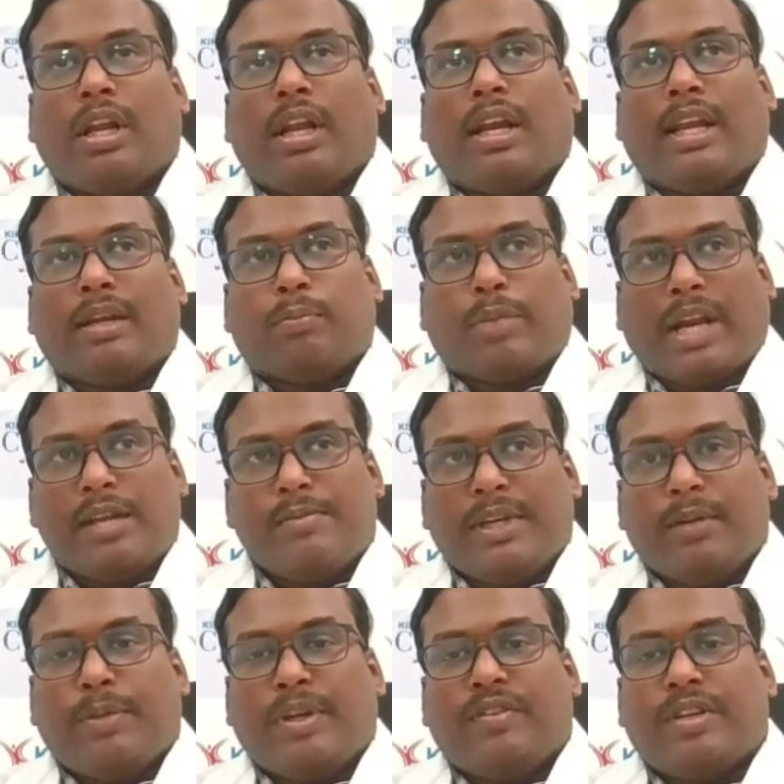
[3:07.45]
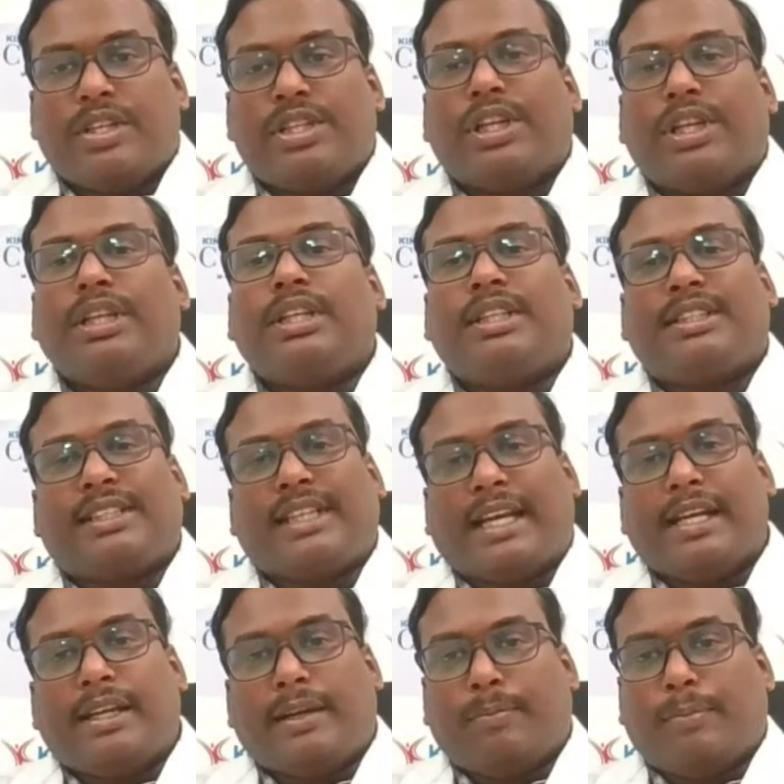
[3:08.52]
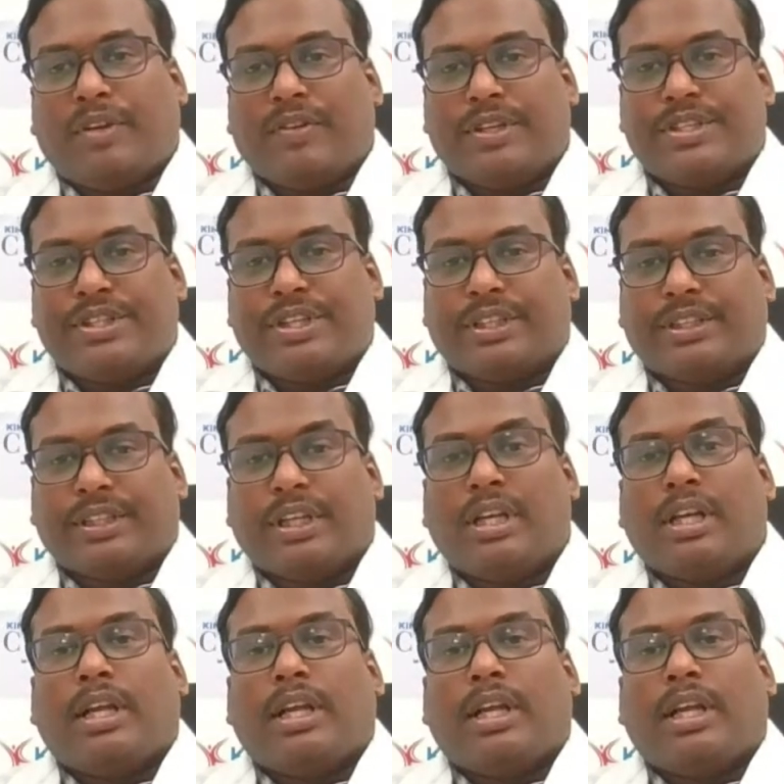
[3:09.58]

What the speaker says: like primary prevention, secondary preventions.